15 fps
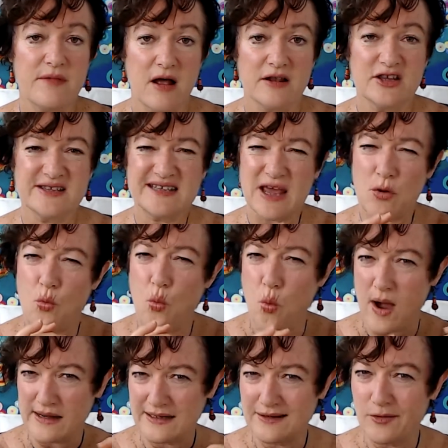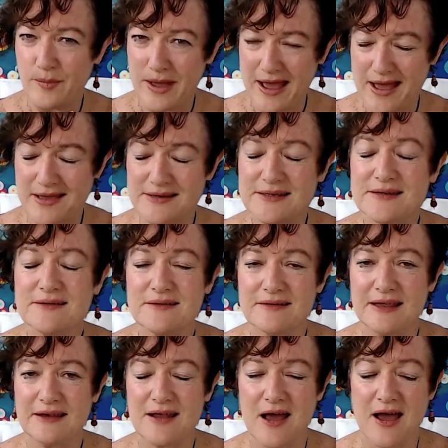just take one little part
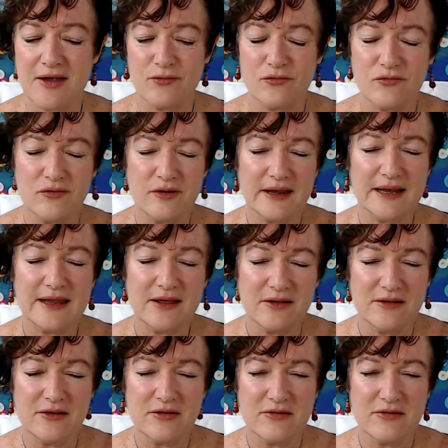that I really